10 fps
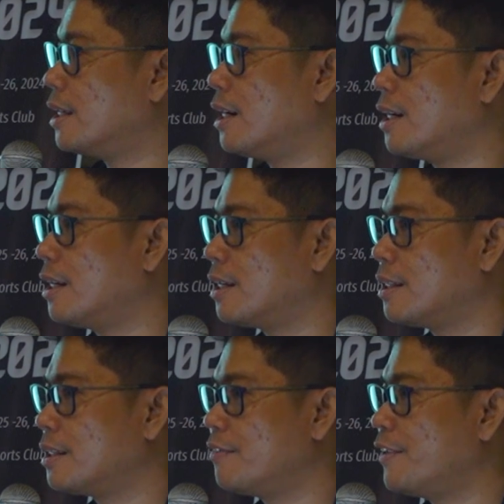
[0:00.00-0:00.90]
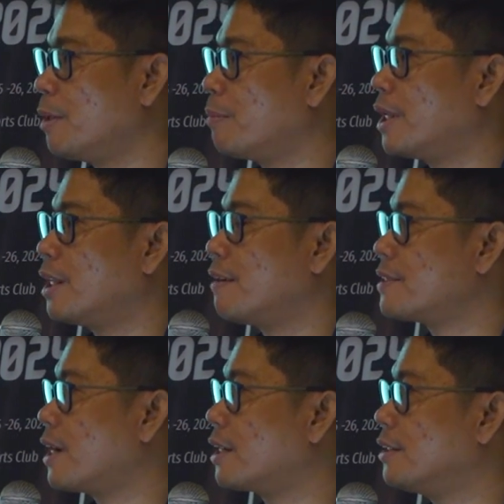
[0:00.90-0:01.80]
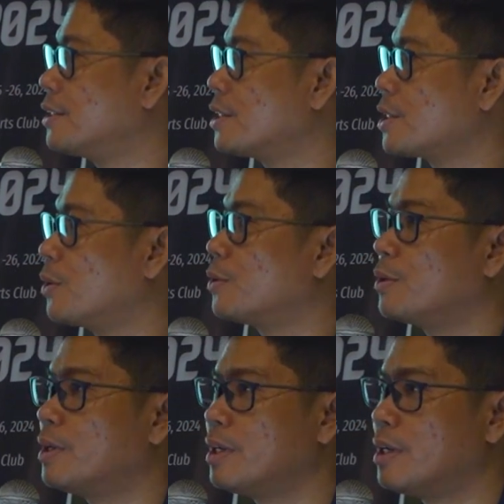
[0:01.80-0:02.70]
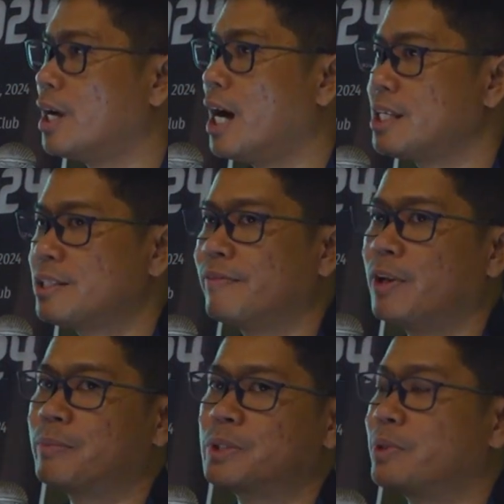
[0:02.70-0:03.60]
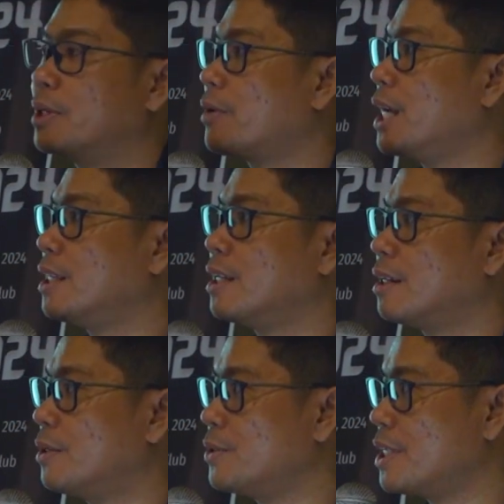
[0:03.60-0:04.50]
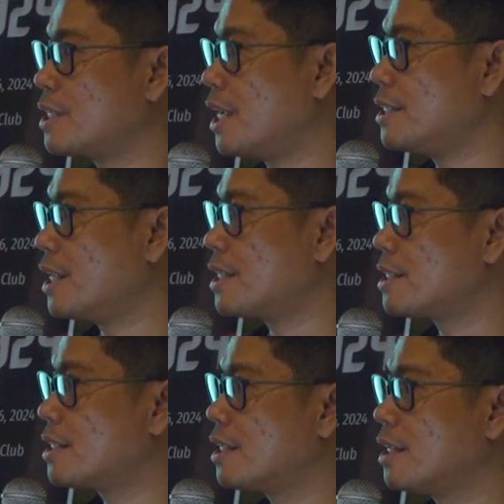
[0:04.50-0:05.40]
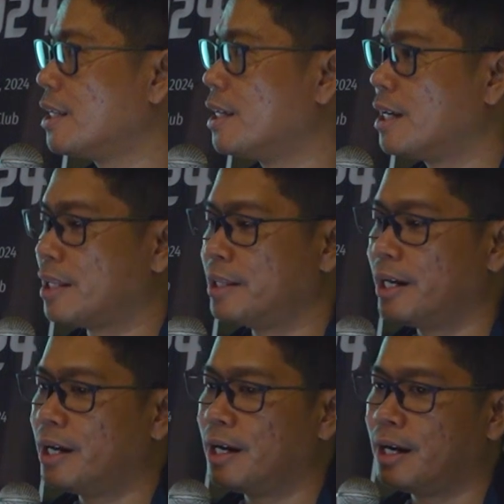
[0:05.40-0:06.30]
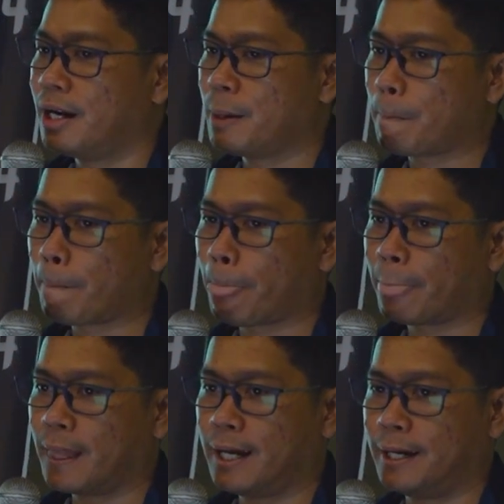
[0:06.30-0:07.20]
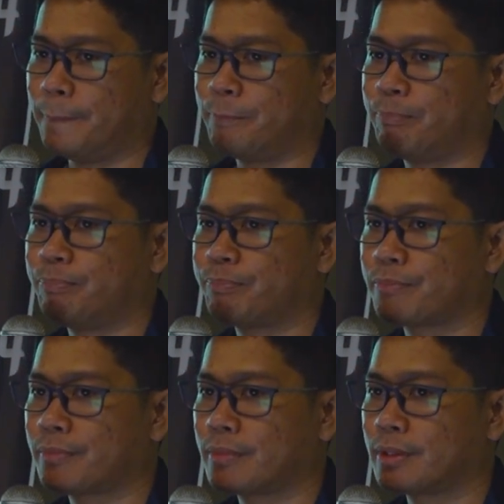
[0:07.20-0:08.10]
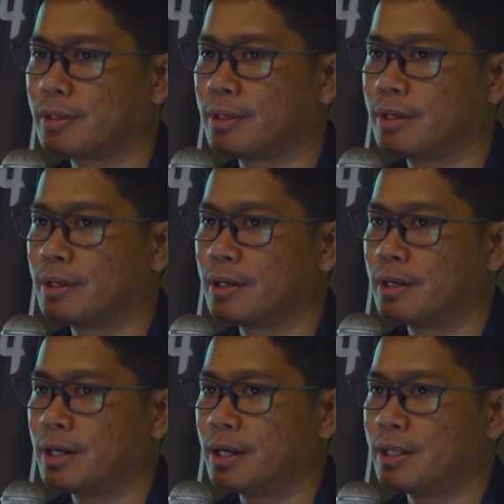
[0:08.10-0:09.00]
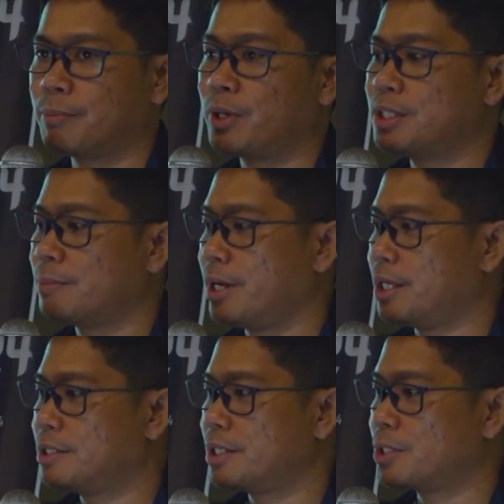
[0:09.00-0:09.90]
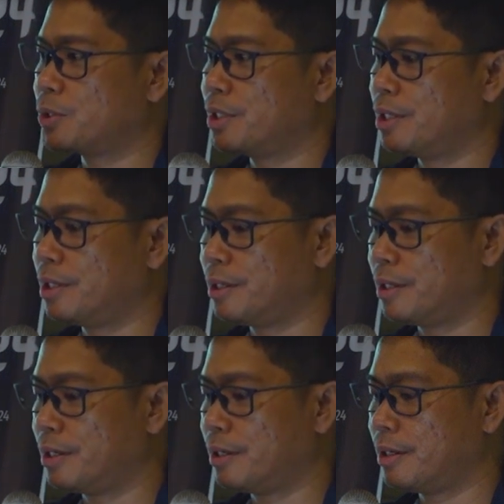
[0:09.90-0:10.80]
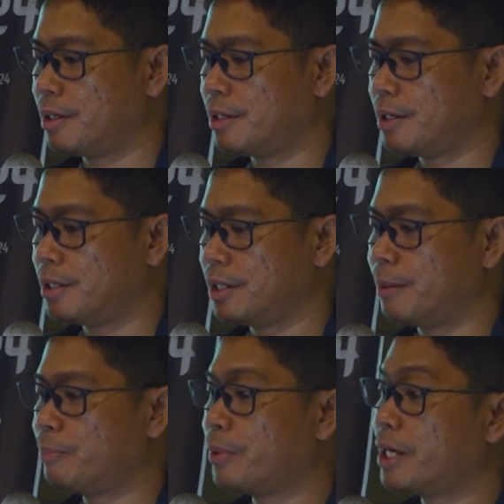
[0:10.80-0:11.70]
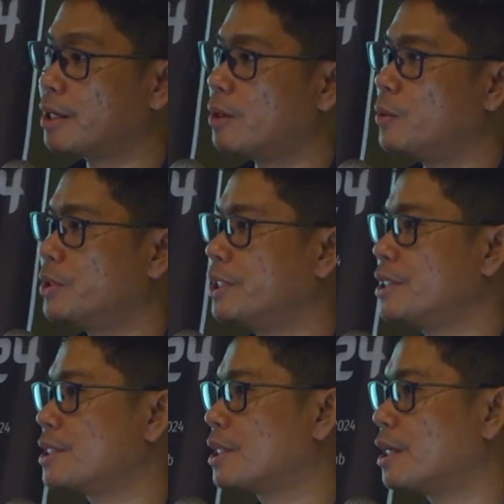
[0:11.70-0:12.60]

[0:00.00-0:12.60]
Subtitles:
the development lifecycle. So as developers, we're writing our own test cases. Um, the project managers or the product owners